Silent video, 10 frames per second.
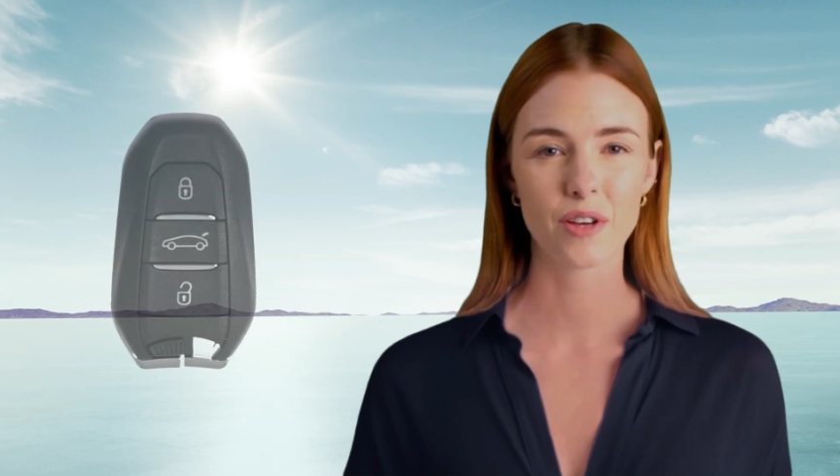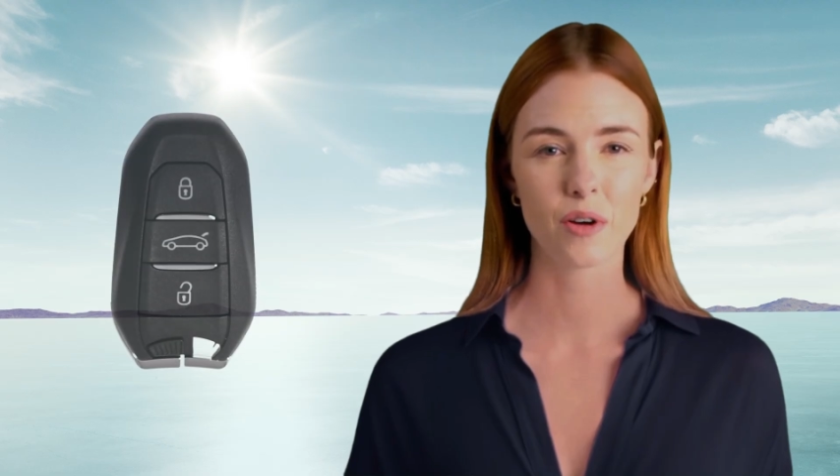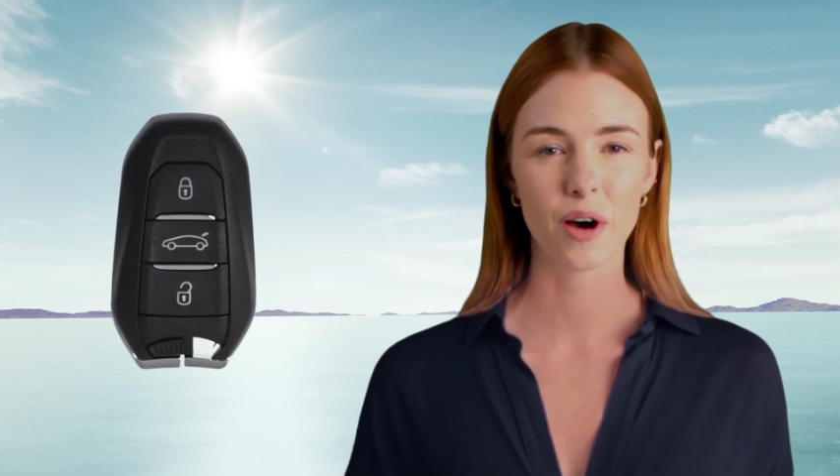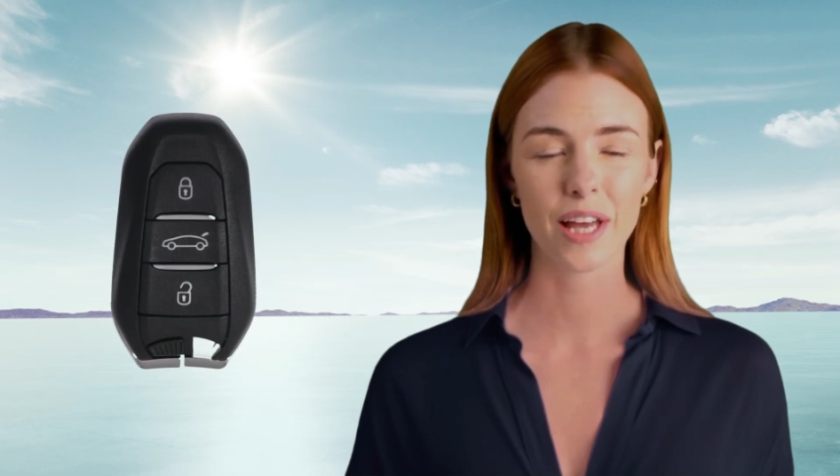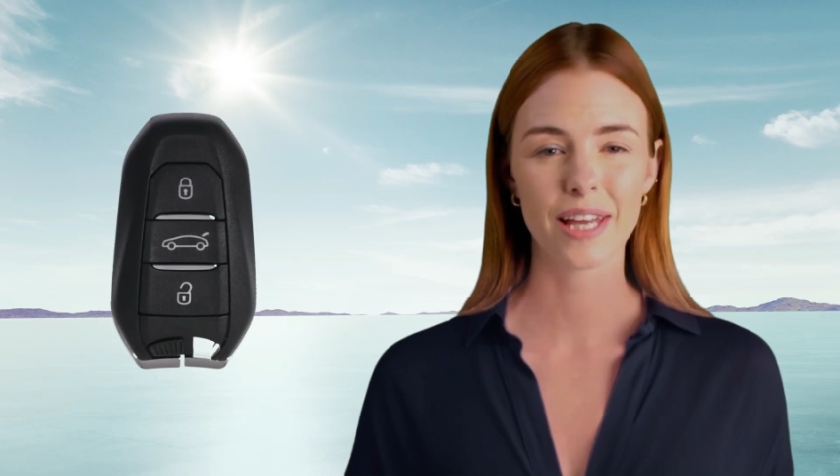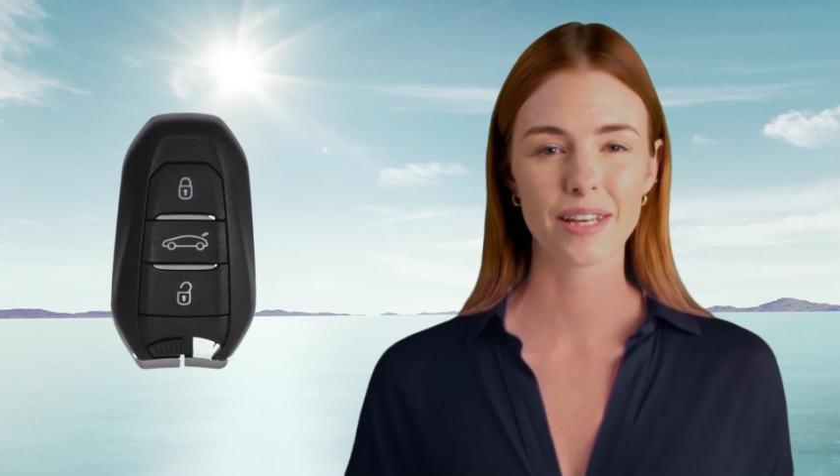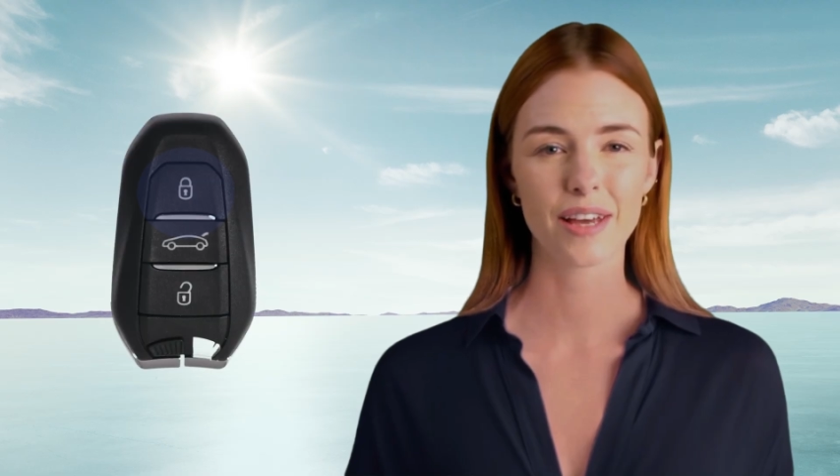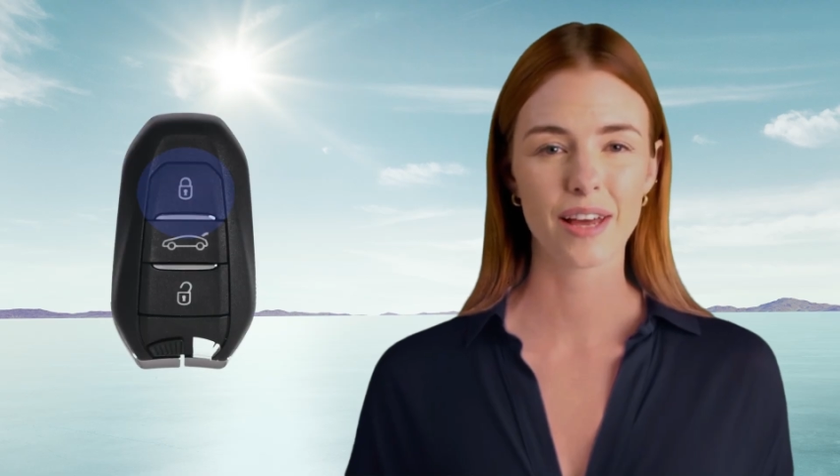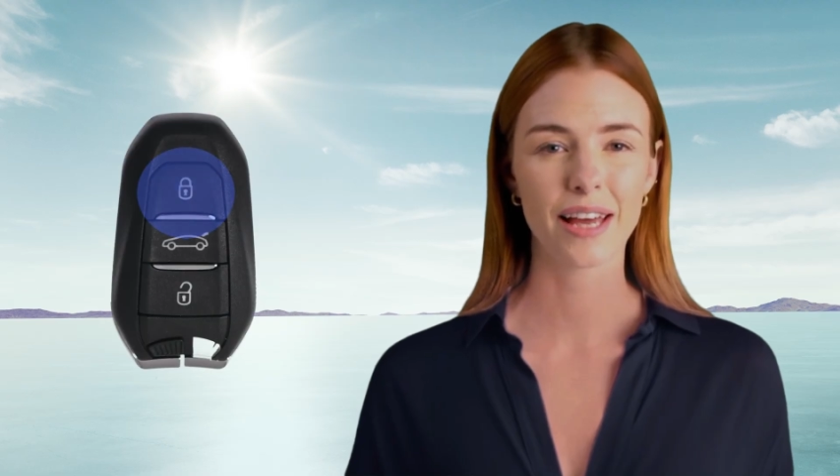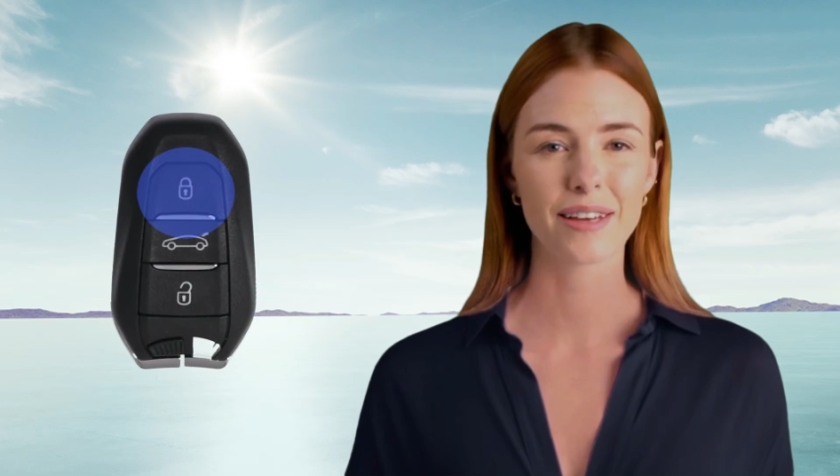lock it
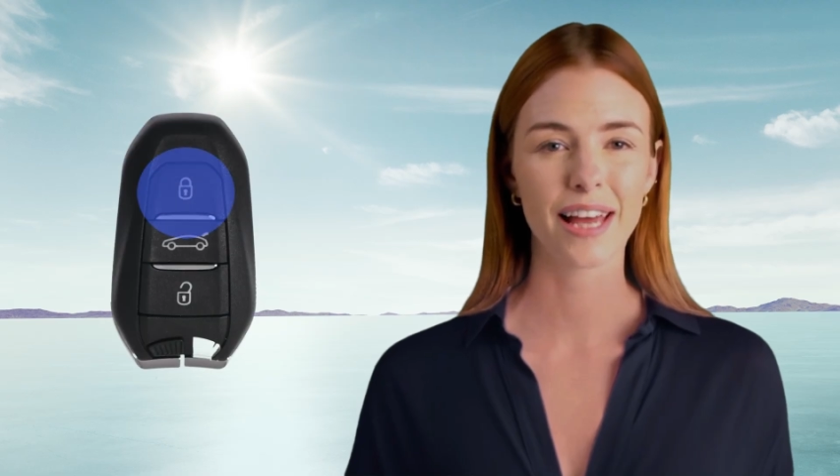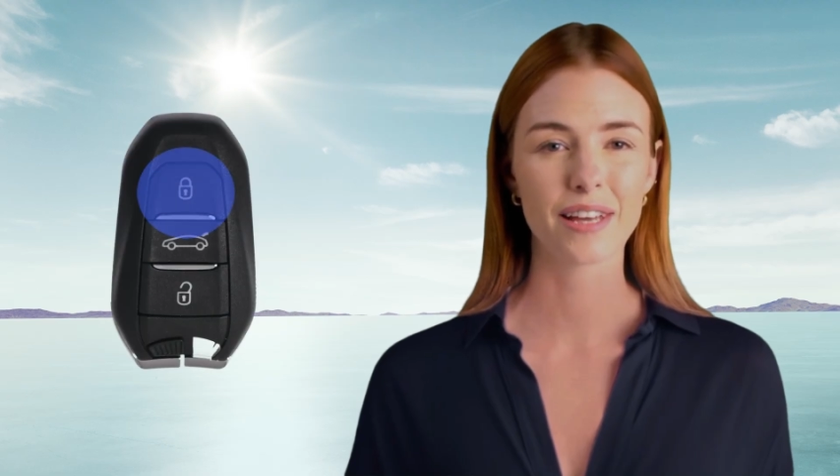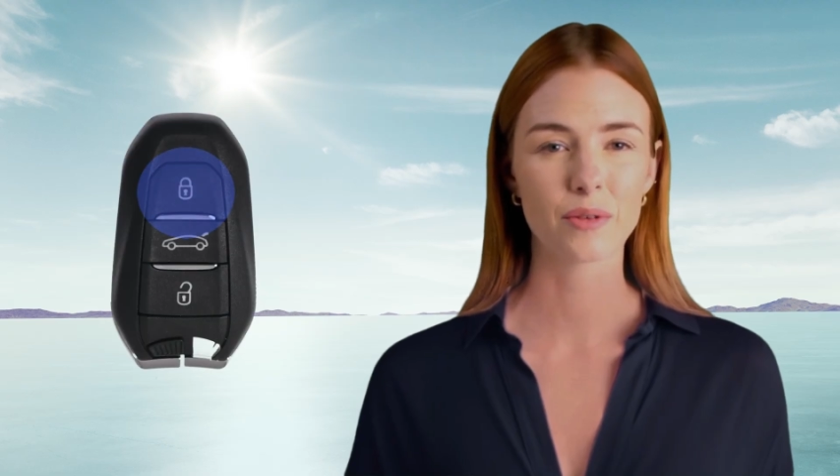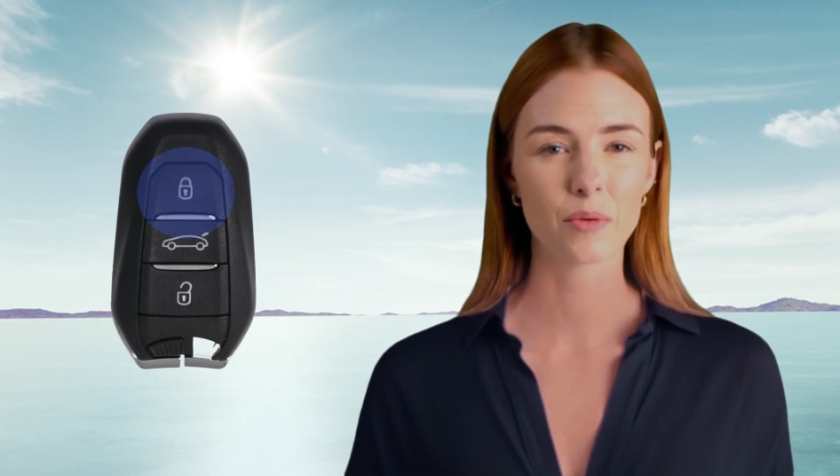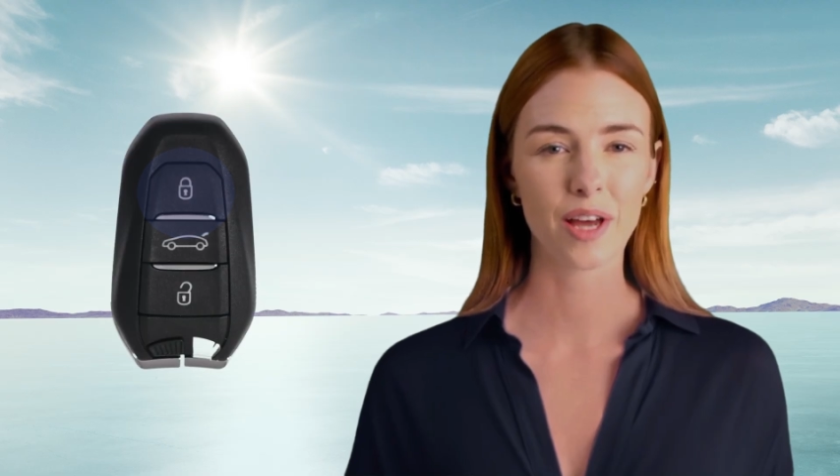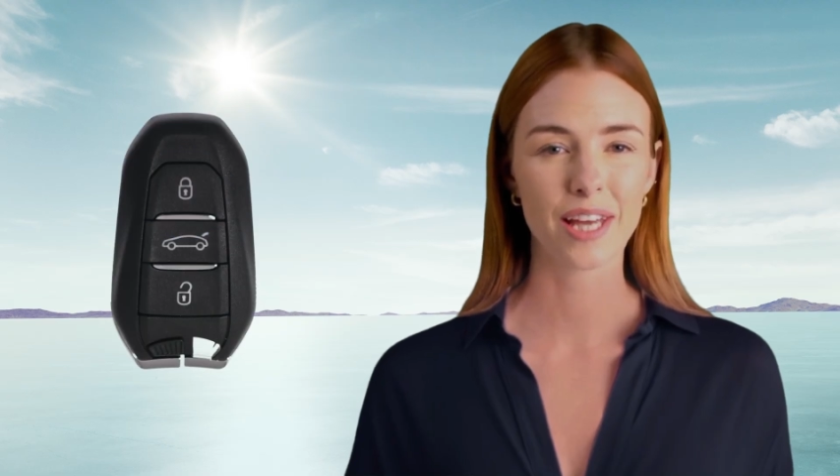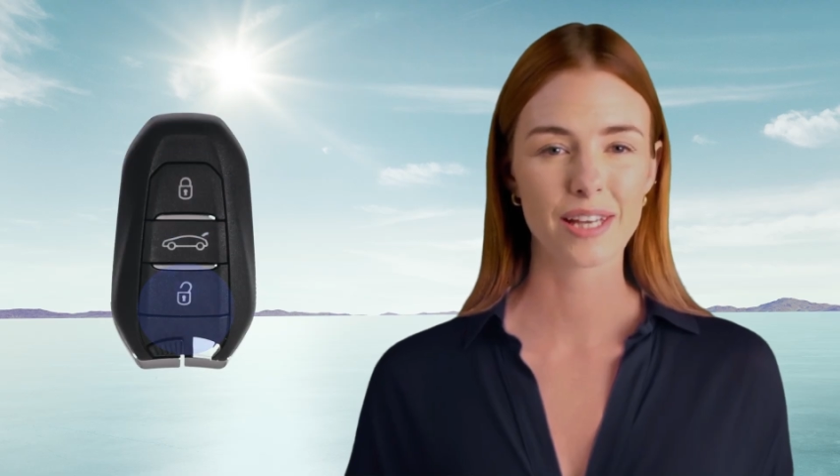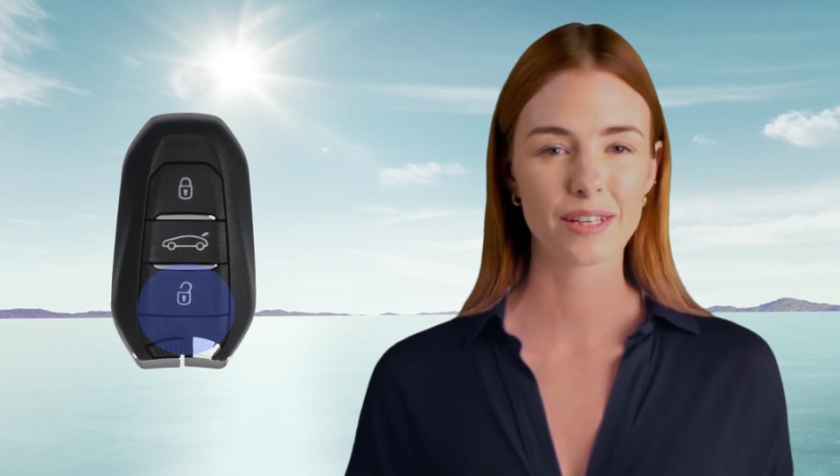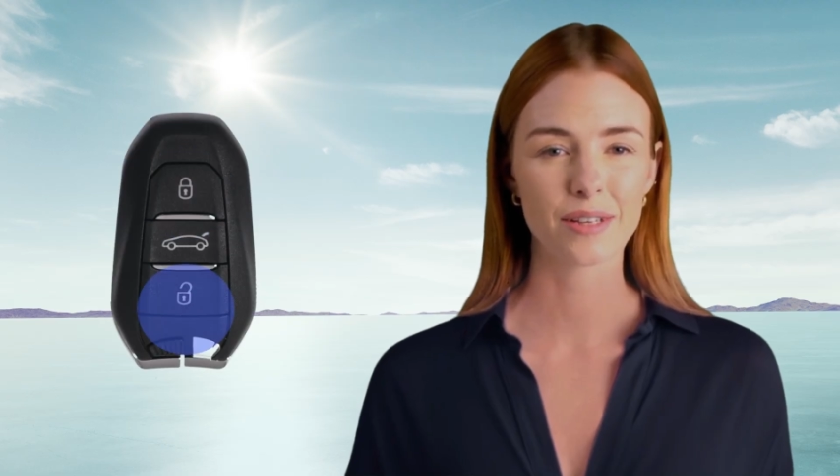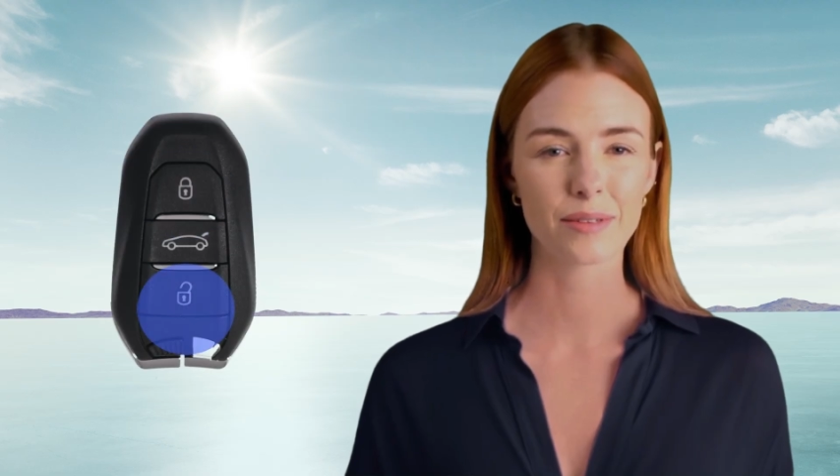and then unlock
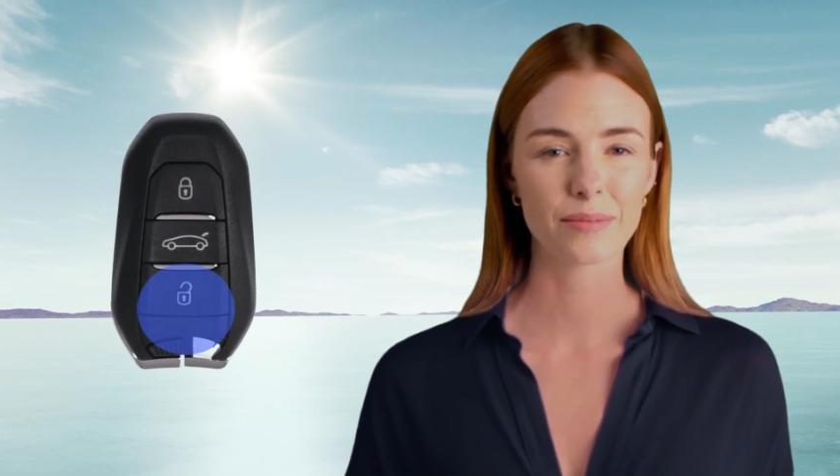it.